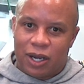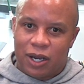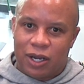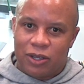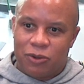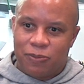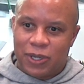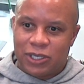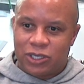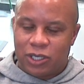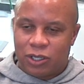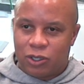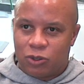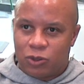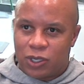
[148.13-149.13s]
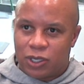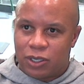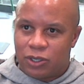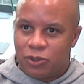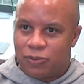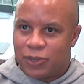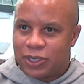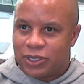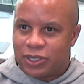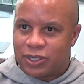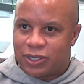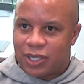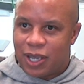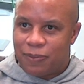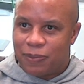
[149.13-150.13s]
You mentioned Luka, you
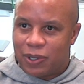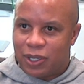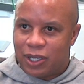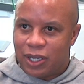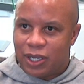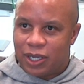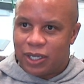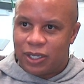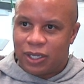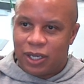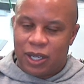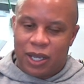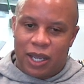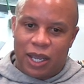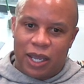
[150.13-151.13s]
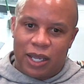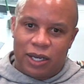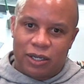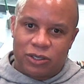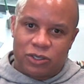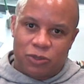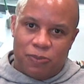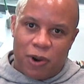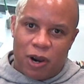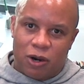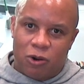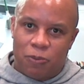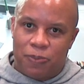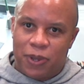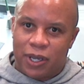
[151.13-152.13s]
mentioned Sabin Lee, and
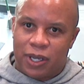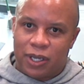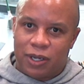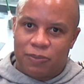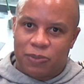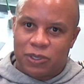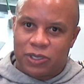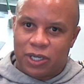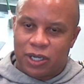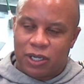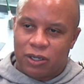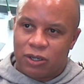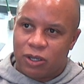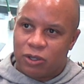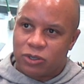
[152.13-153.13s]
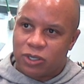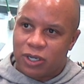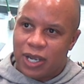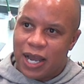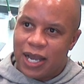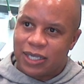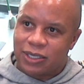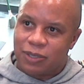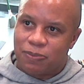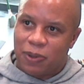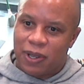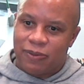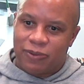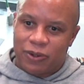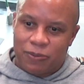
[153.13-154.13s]
Jamarco Pickett in particular. Those are guys that
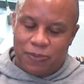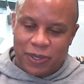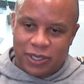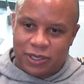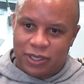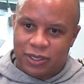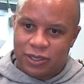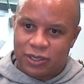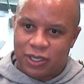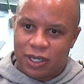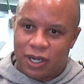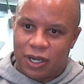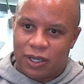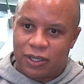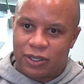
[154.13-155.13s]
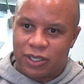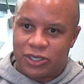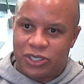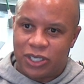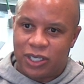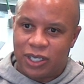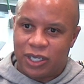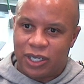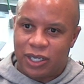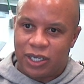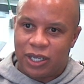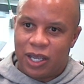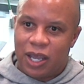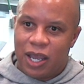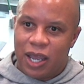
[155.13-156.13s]
play for the Pistons, the G
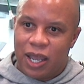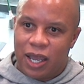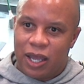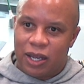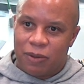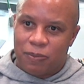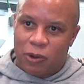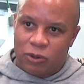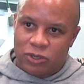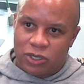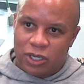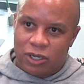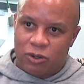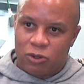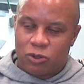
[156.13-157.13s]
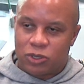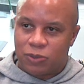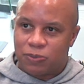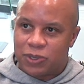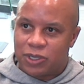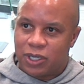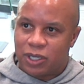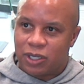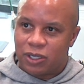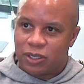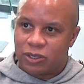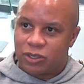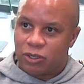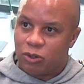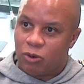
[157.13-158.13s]
League, and the Motor City Cruise in
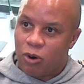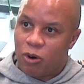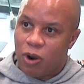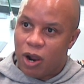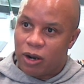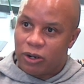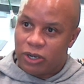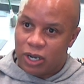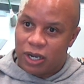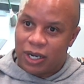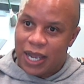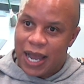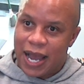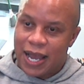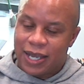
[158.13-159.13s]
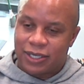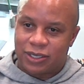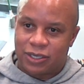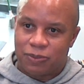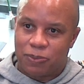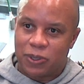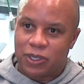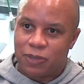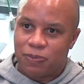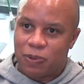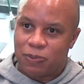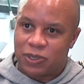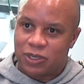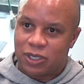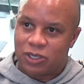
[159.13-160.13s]
particular is to grow our young guys, to put them
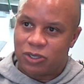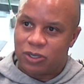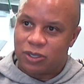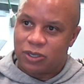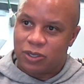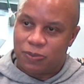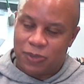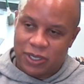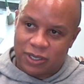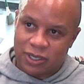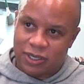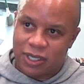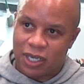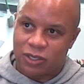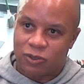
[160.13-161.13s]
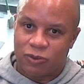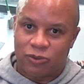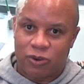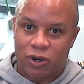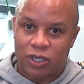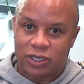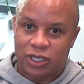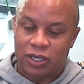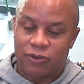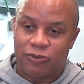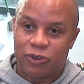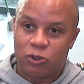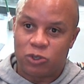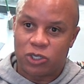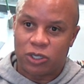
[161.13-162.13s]
in position to be successful for us in the
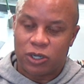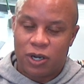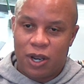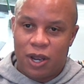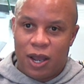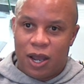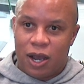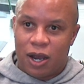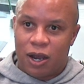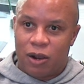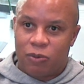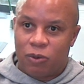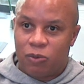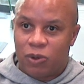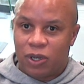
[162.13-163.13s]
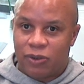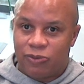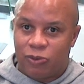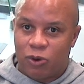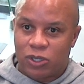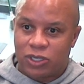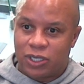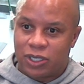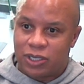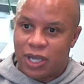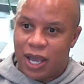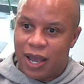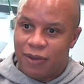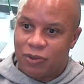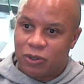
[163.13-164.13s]
future. We're really fortunate
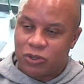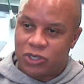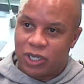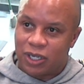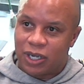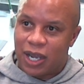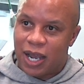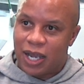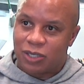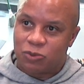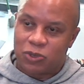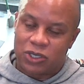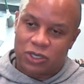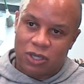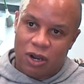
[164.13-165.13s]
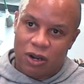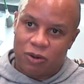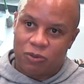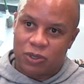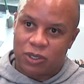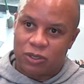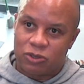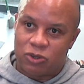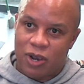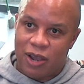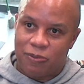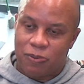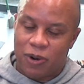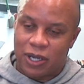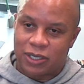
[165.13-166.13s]
to have those young guys, which started with the
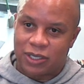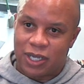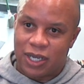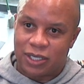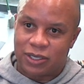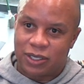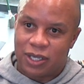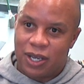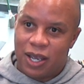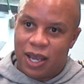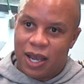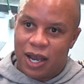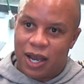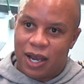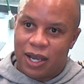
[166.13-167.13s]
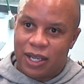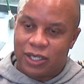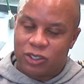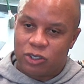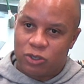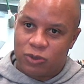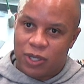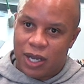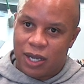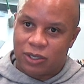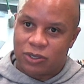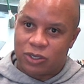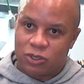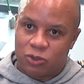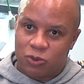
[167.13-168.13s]
draft process in
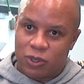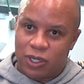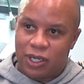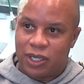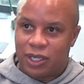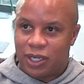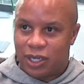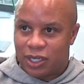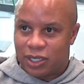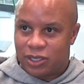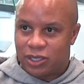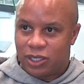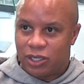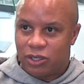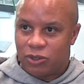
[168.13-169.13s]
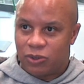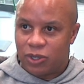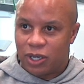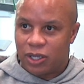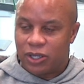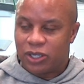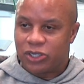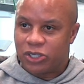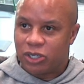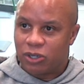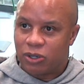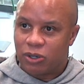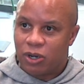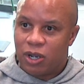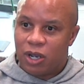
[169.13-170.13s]
2020, and then it continued this
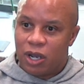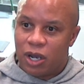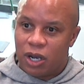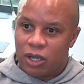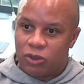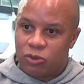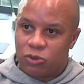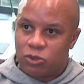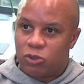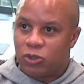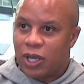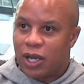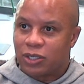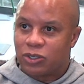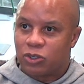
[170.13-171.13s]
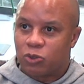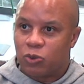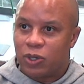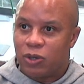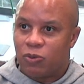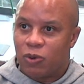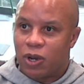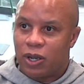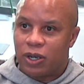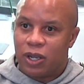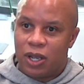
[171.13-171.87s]
year through 2021.